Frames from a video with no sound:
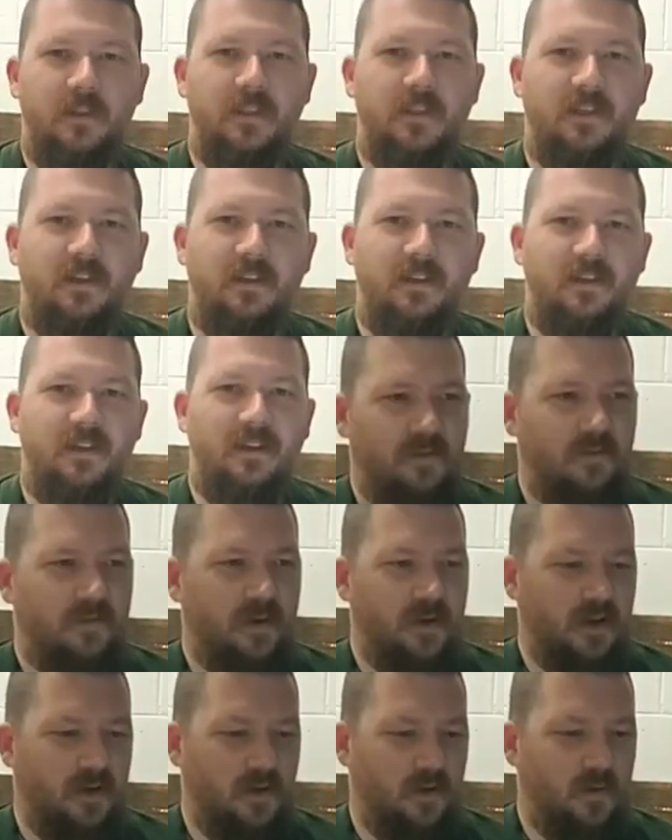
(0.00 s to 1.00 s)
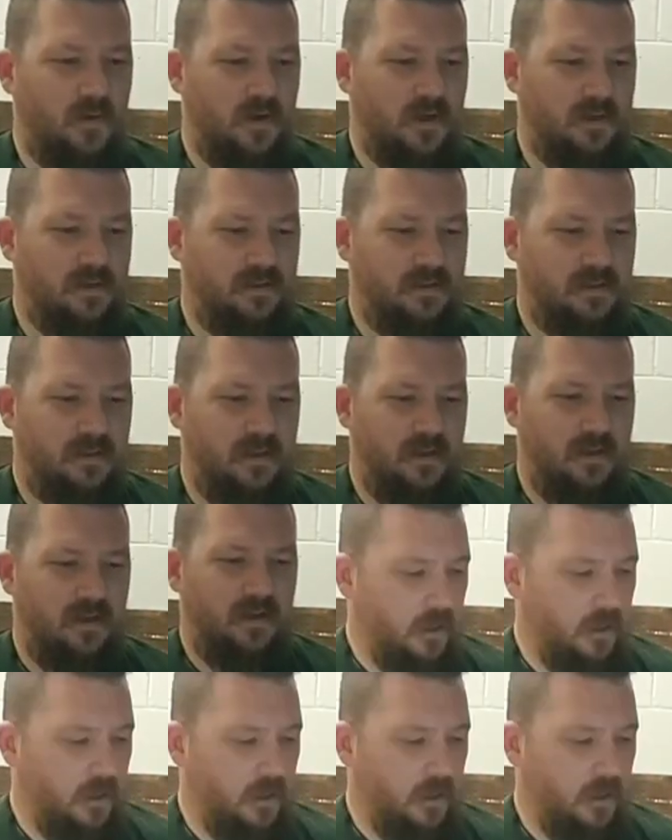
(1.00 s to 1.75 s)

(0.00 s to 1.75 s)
what the, the video was.